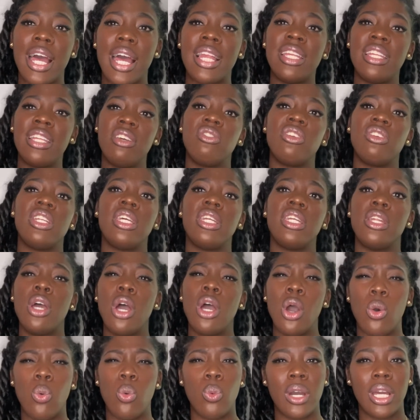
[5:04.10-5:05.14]
living in
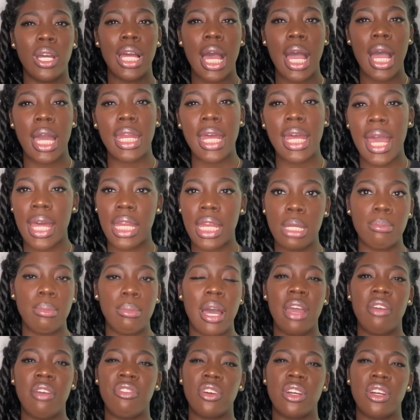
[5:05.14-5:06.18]
what God had in
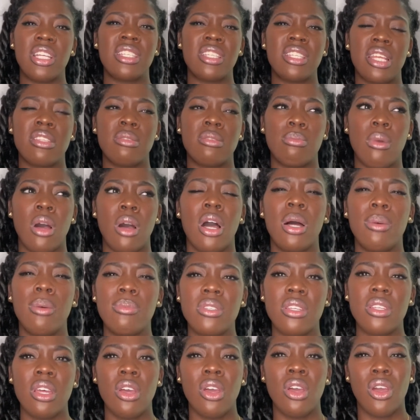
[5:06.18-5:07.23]
mind for us as moms,
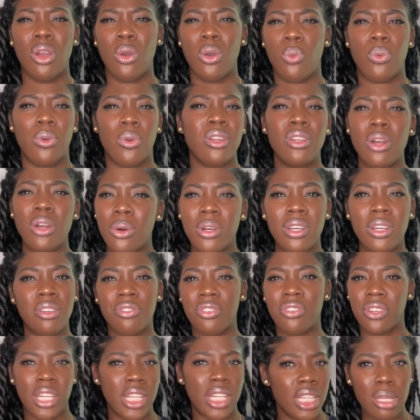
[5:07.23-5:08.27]
we're no good
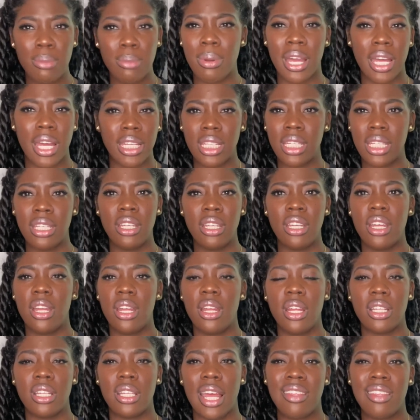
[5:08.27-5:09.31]
for anybody.
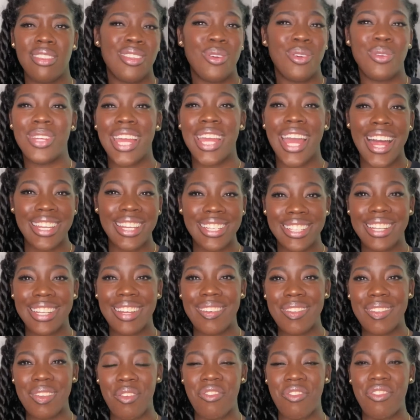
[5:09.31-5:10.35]
That's the reality
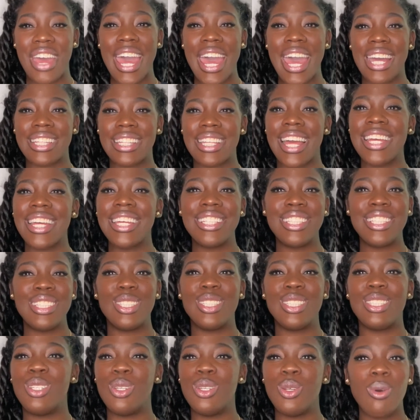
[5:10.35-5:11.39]
of the fact. I can
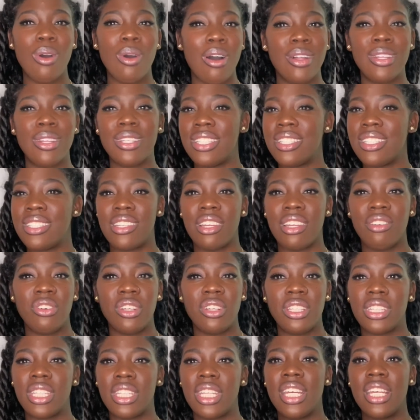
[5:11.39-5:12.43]
do all of these
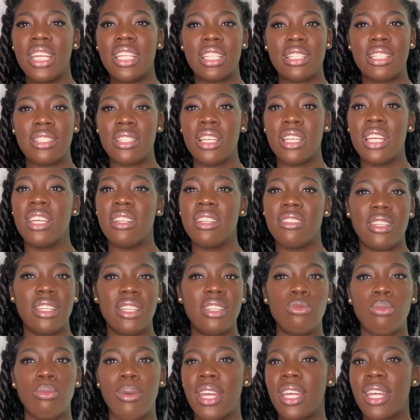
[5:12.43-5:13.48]
different things and teach
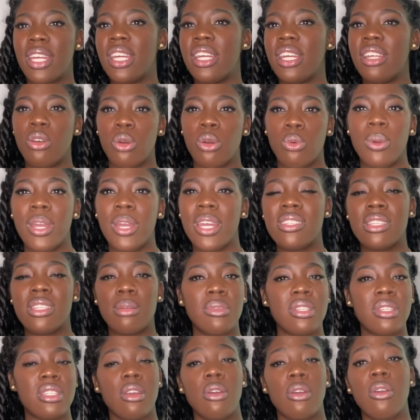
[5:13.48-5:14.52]
my kids or raise them a
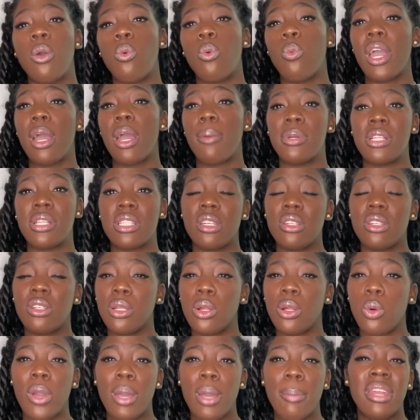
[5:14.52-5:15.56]
certain way, a particular
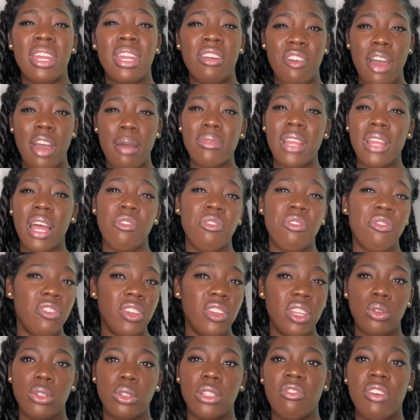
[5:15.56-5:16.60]
way, but if I'm not
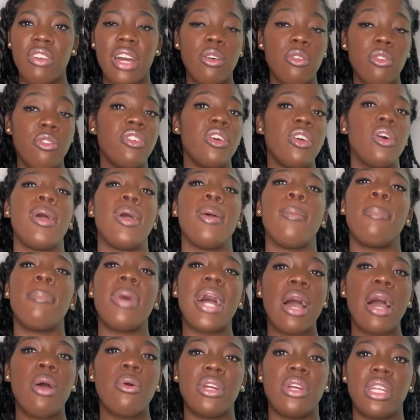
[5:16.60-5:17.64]
filled, if I don't feel
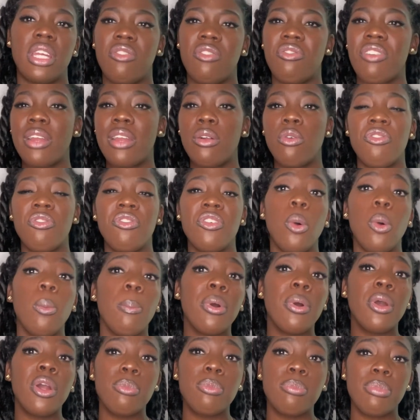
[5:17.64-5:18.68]
empowered, if I don't feel
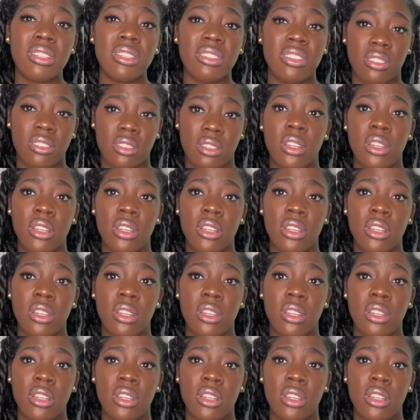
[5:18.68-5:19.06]
purposed,